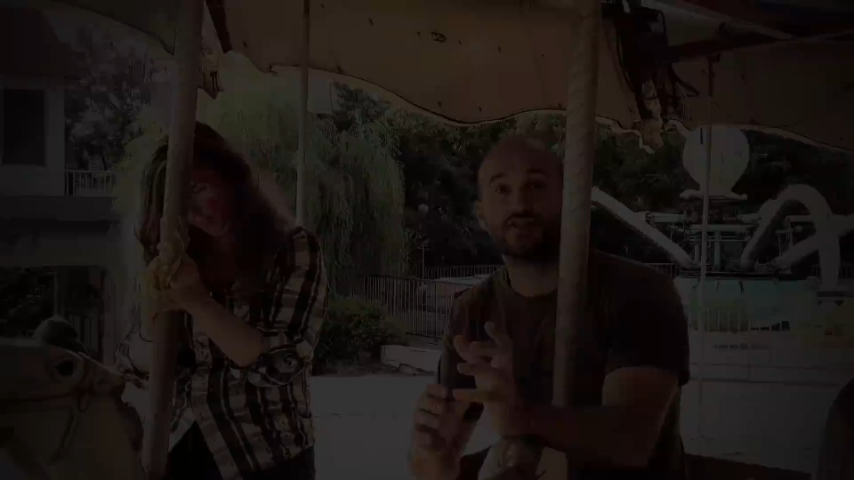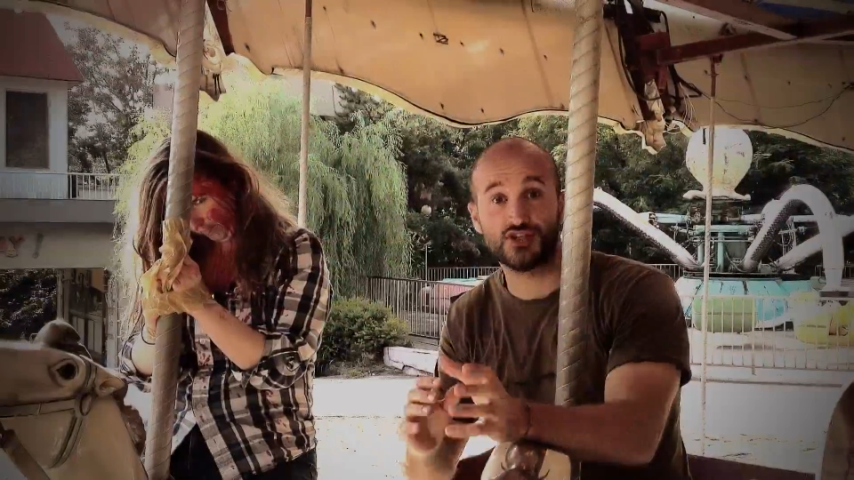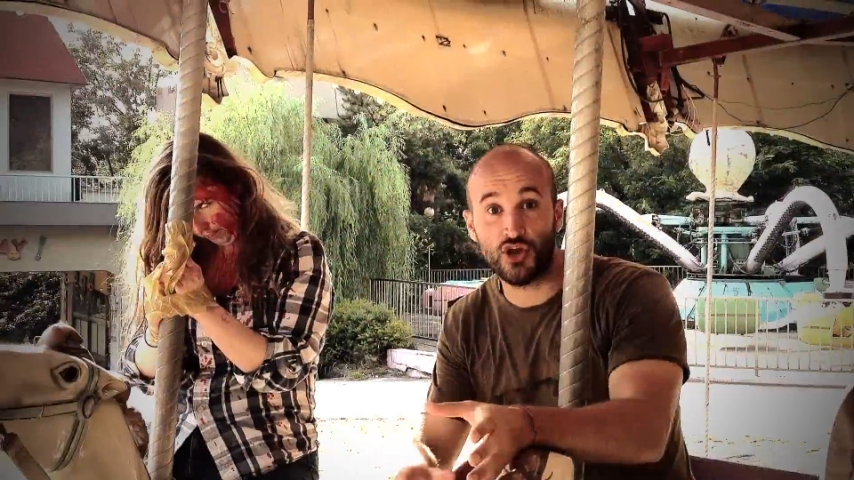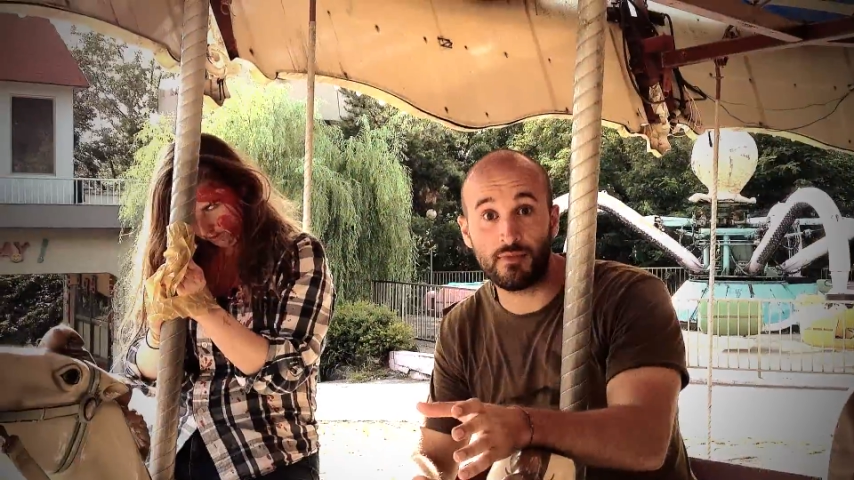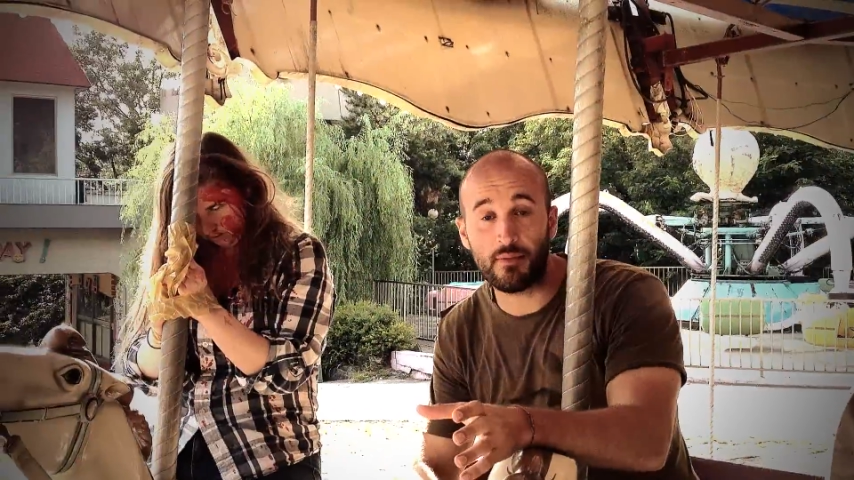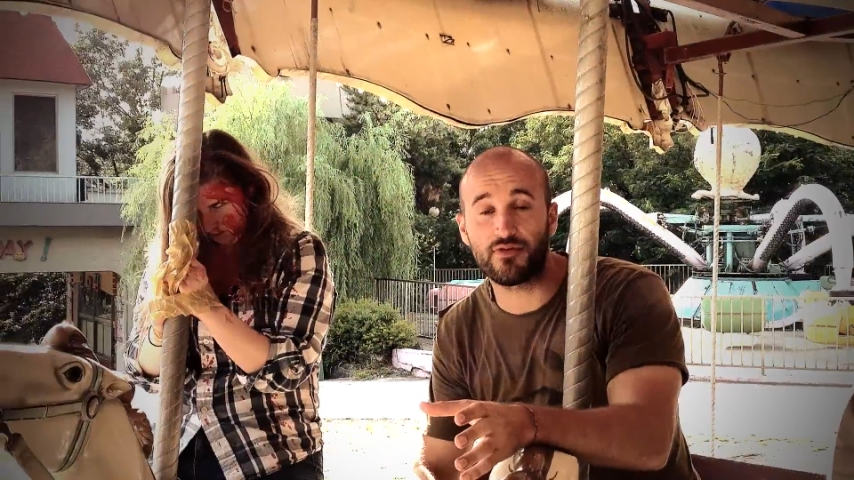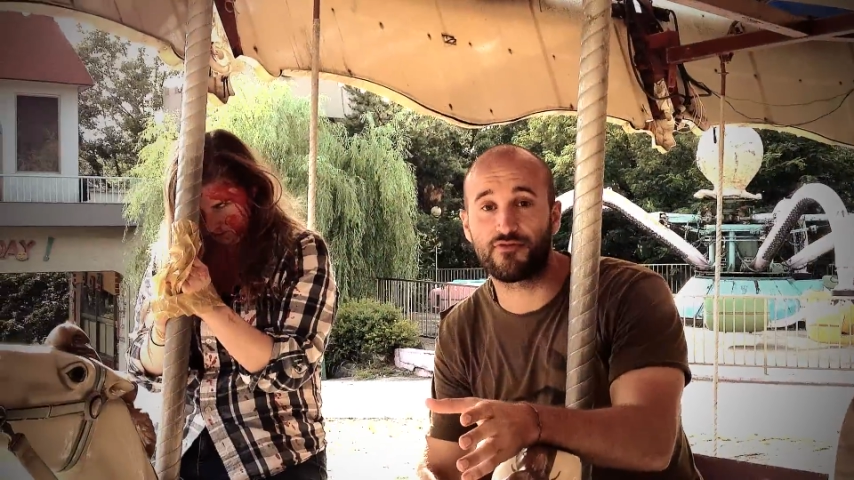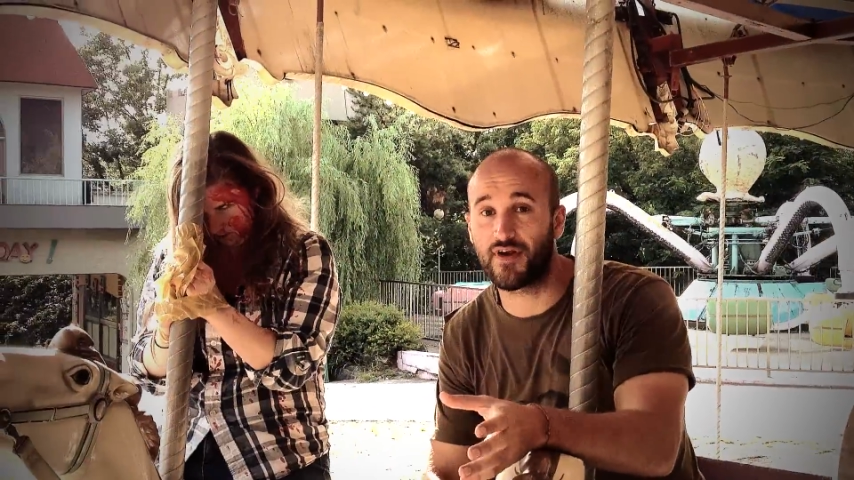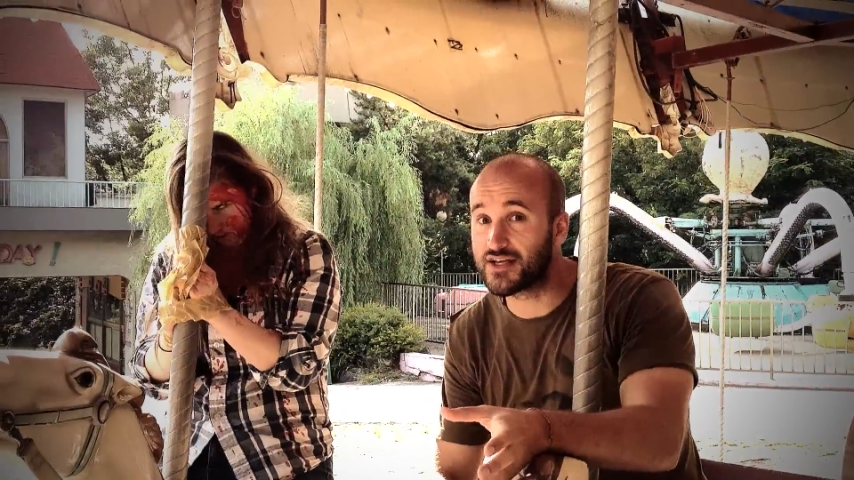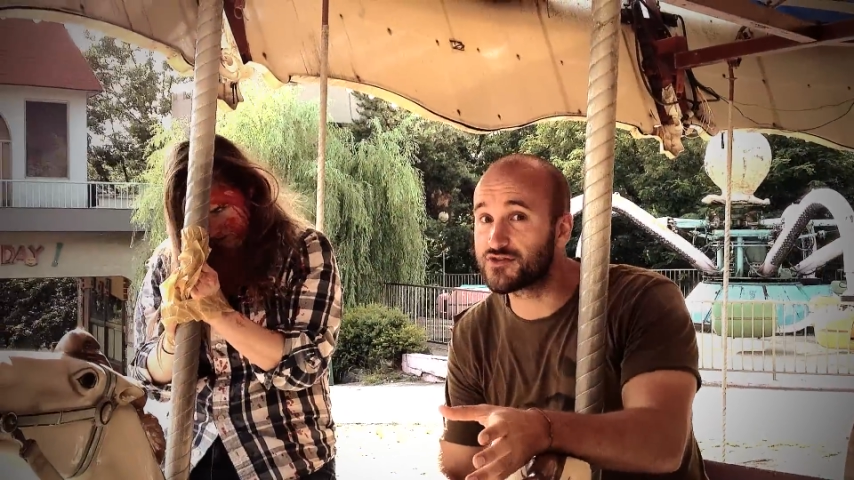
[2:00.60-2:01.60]
So you remember the
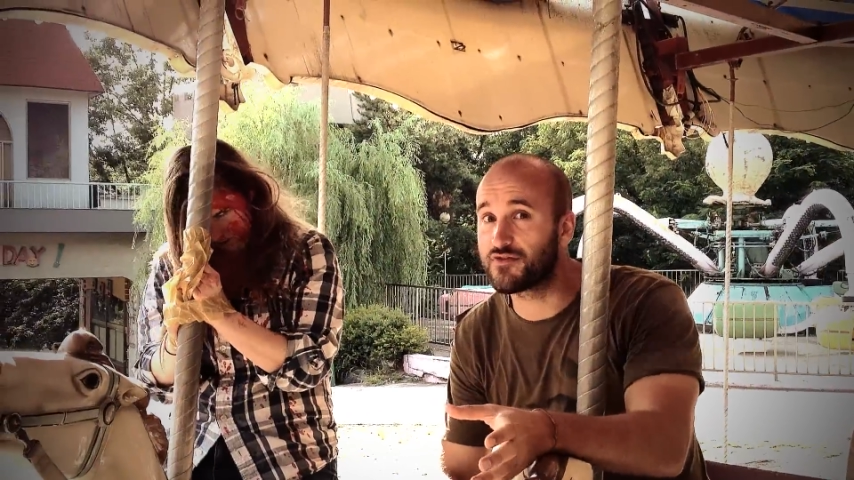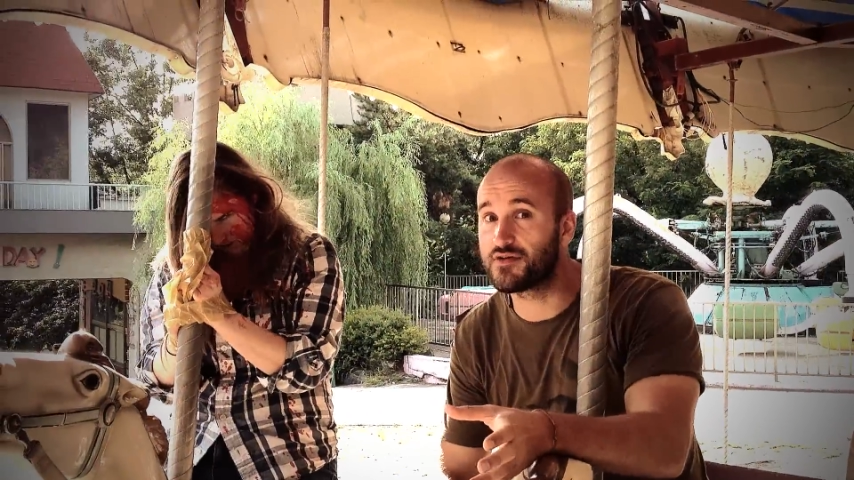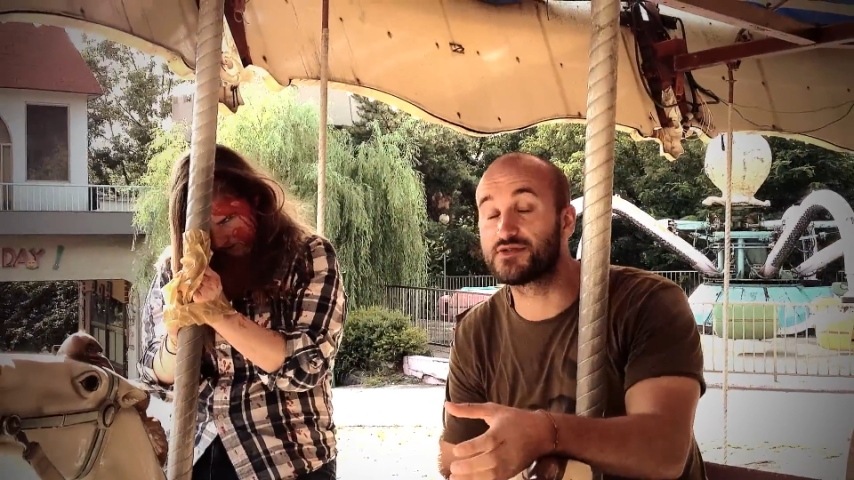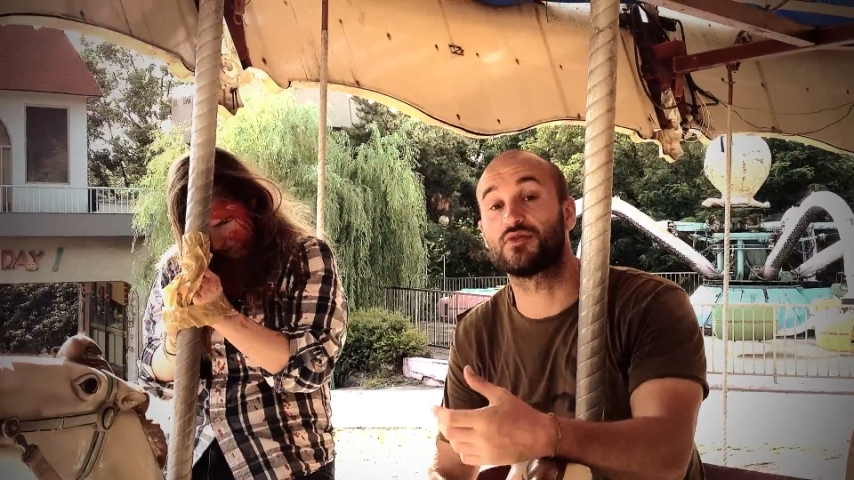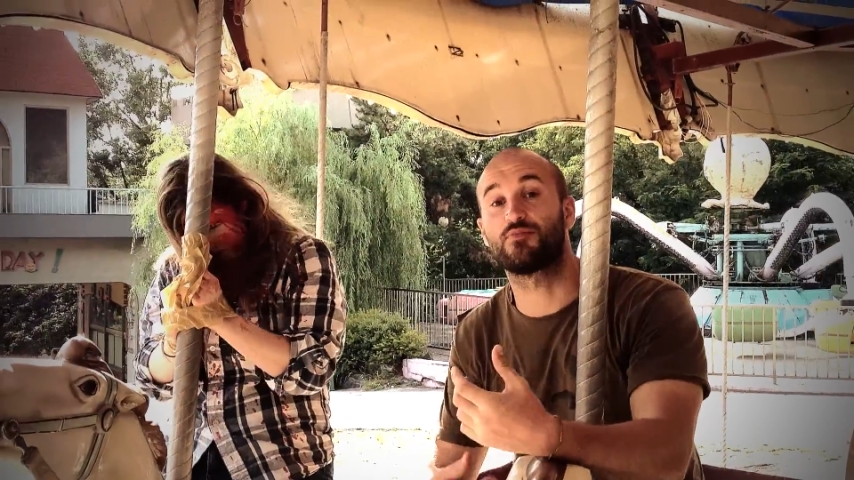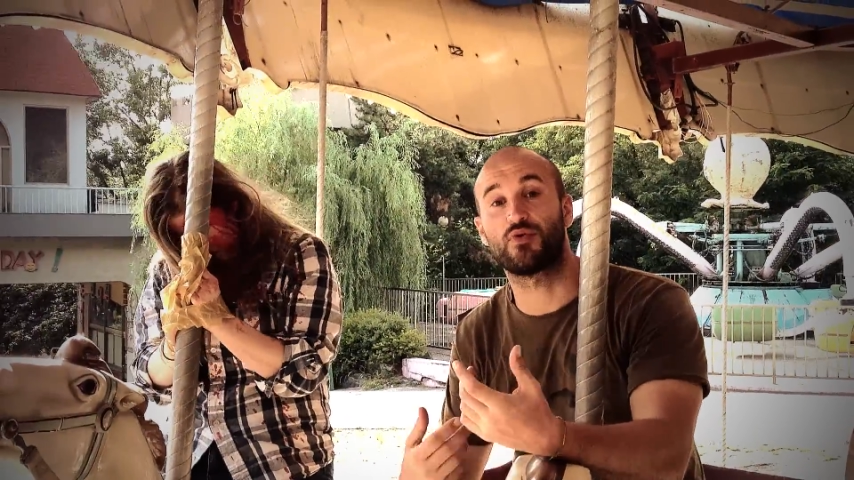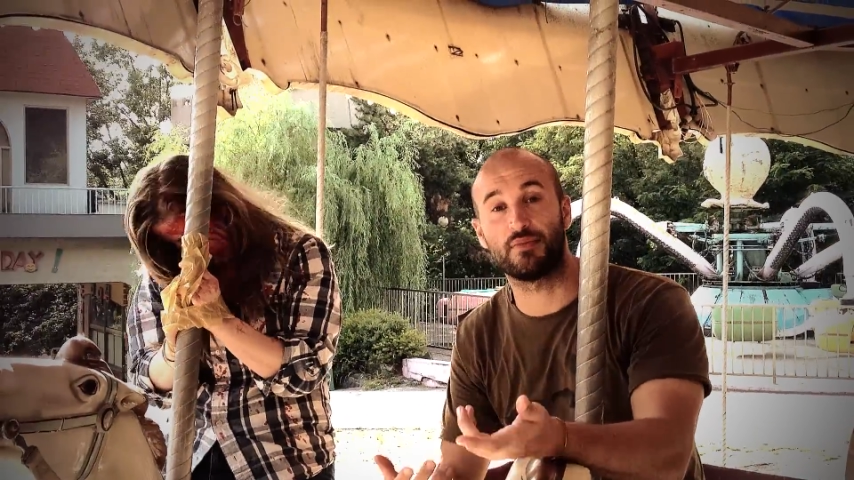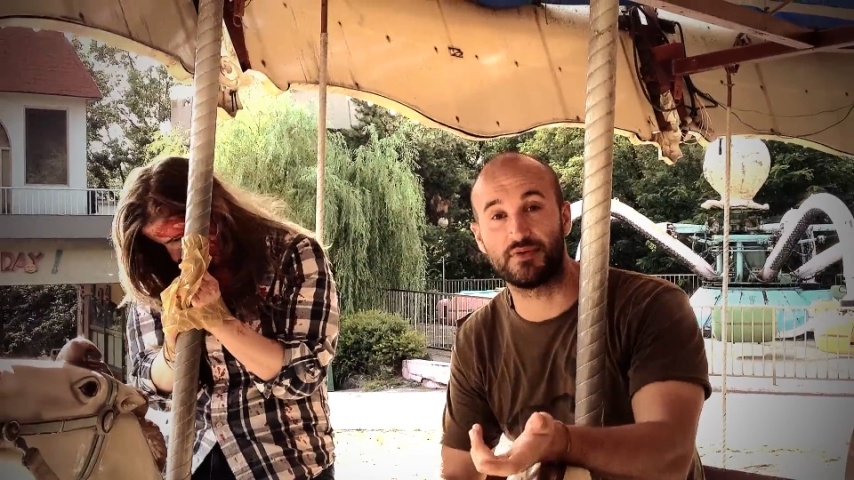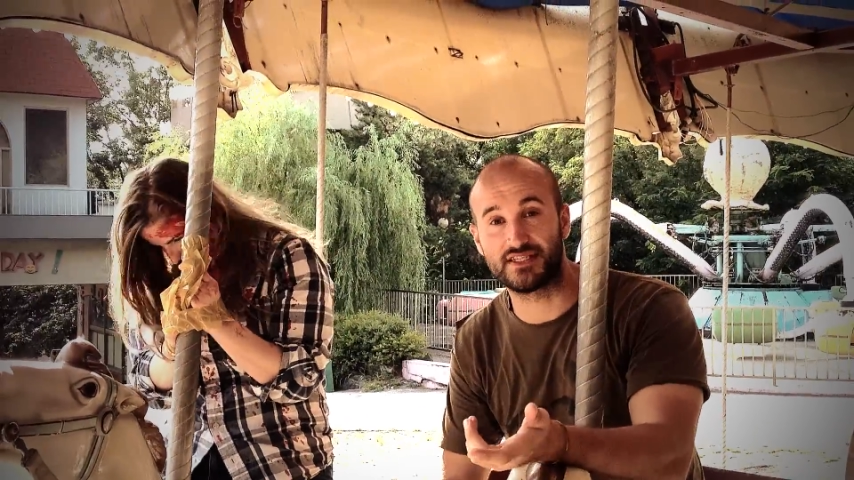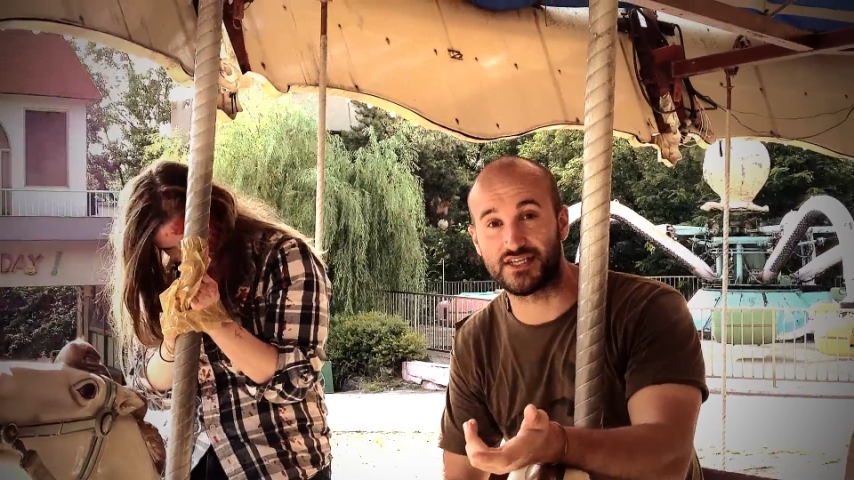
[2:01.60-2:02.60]
phrasal verbs with the
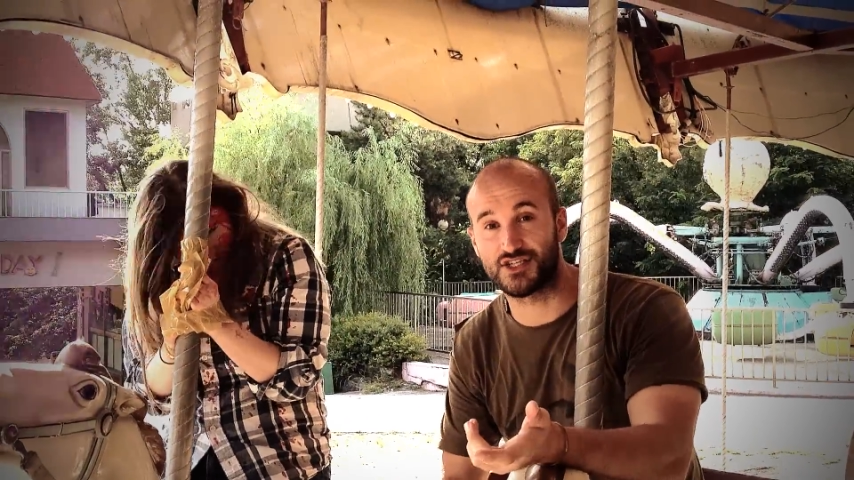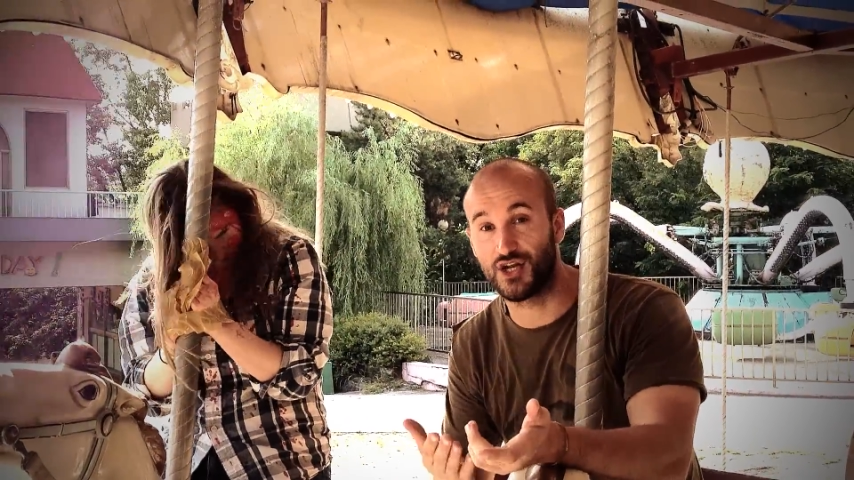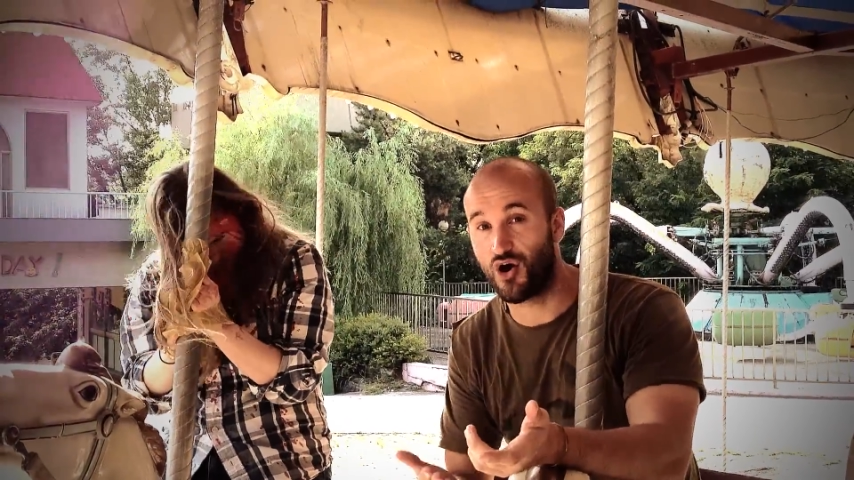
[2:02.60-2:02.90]
preposition